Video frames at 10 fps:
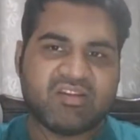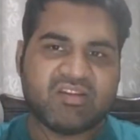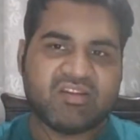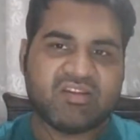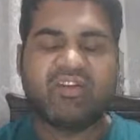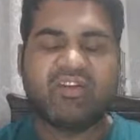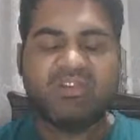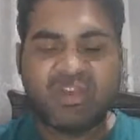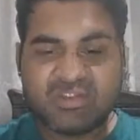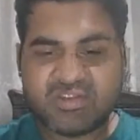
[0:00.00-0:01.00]
course,
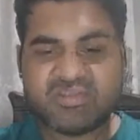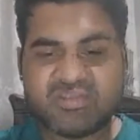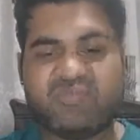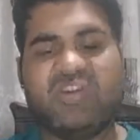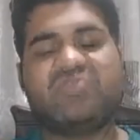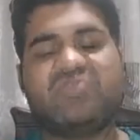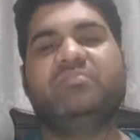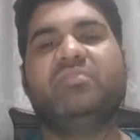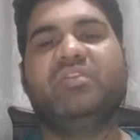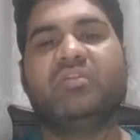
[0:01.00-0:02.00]
and then this
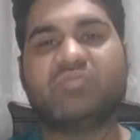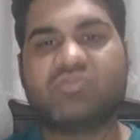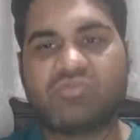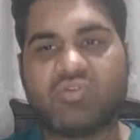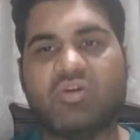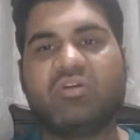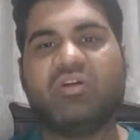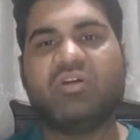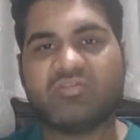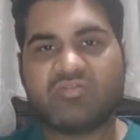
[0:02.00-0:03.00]
friendship becomes
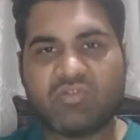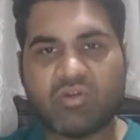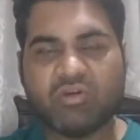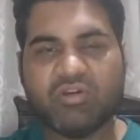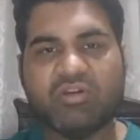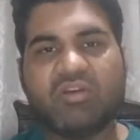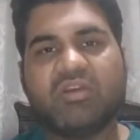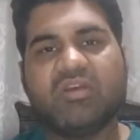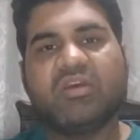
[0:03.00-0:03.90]
stronger and stronger,